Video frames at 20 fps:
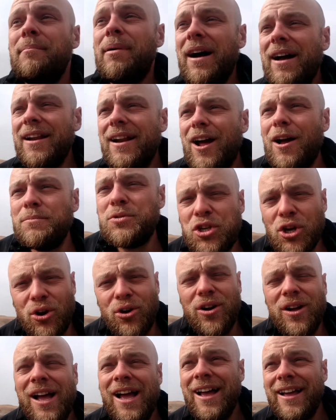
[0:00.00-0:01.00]
But I'm
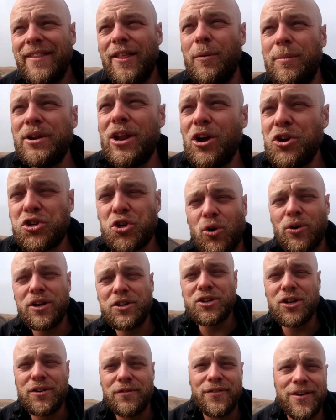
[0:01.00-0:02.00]
sure there'll be no
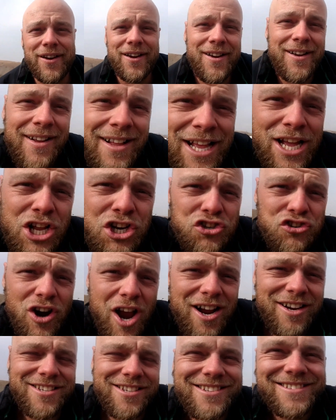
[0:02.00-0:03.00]
shortage of
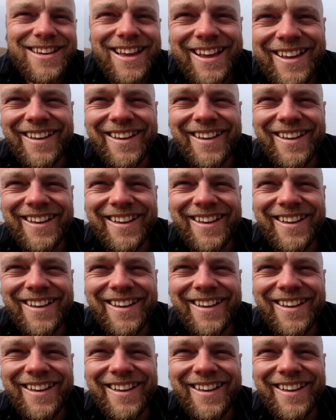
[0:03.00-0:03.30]
trucks.